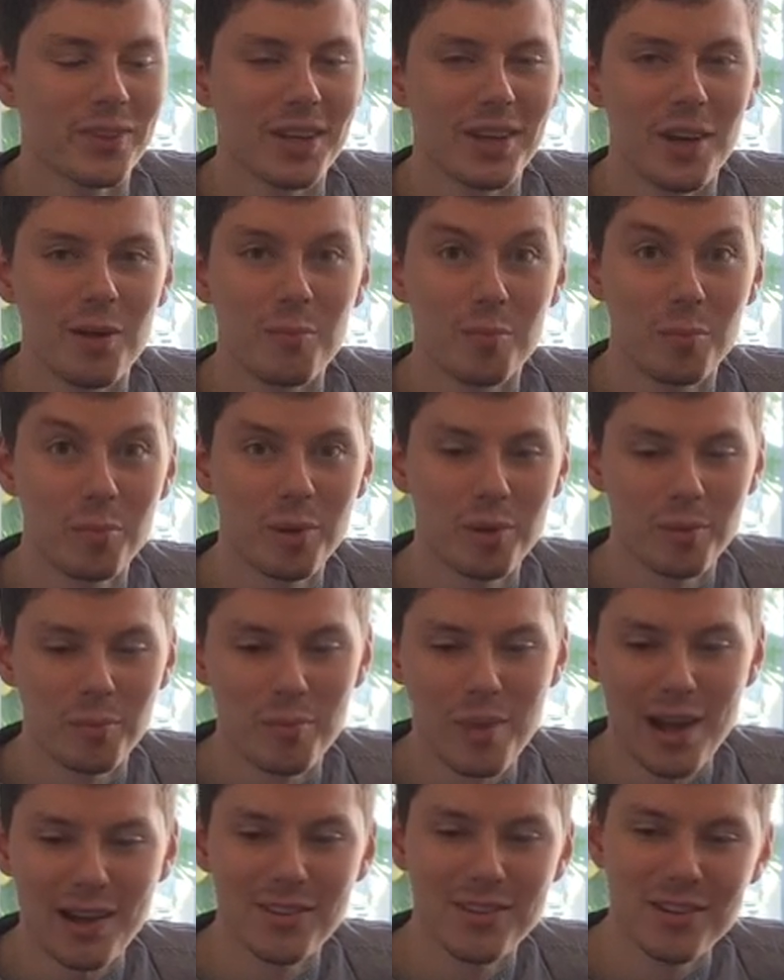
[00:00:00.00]
Um, but
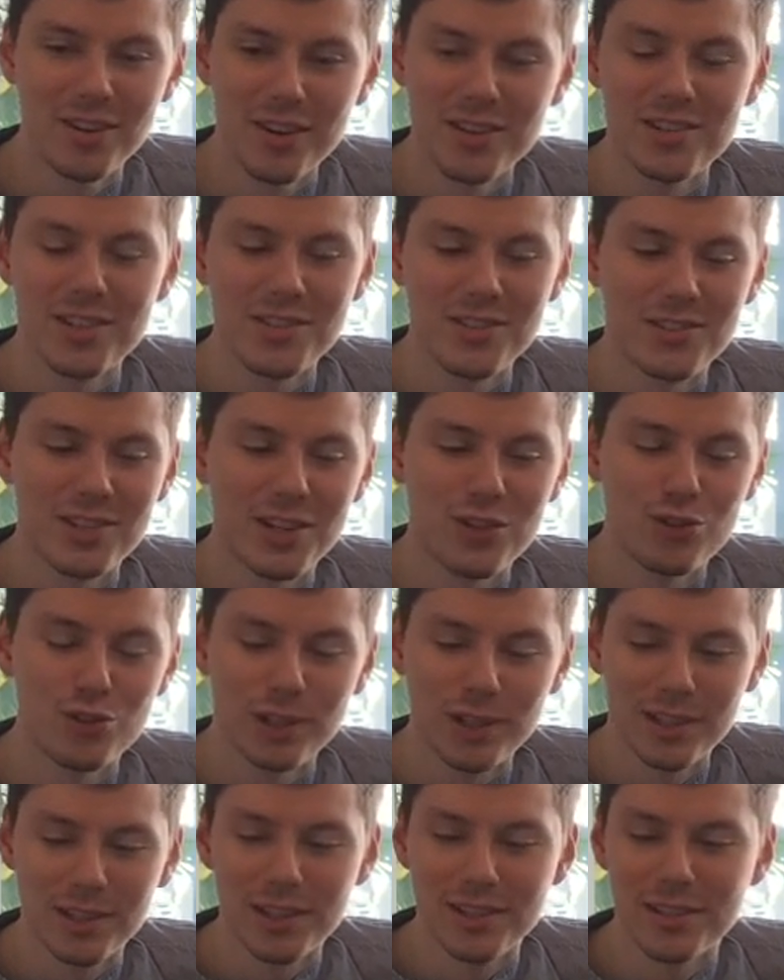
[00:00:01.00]
back in the 19th
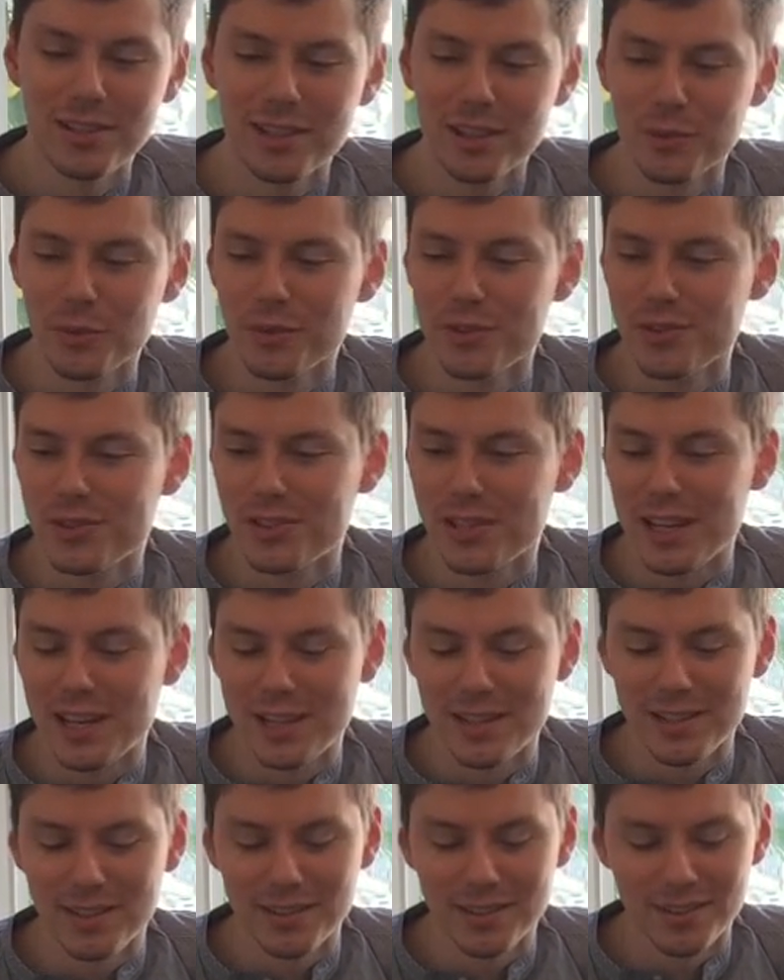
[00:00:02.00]
century, clearly there was
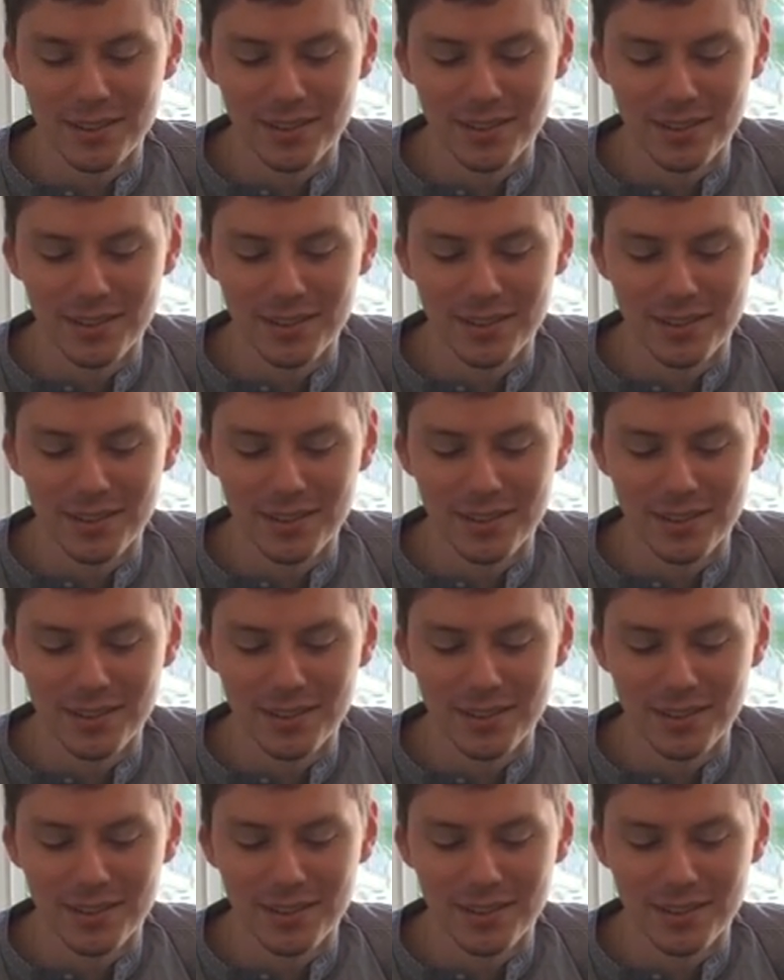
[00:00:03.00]
a,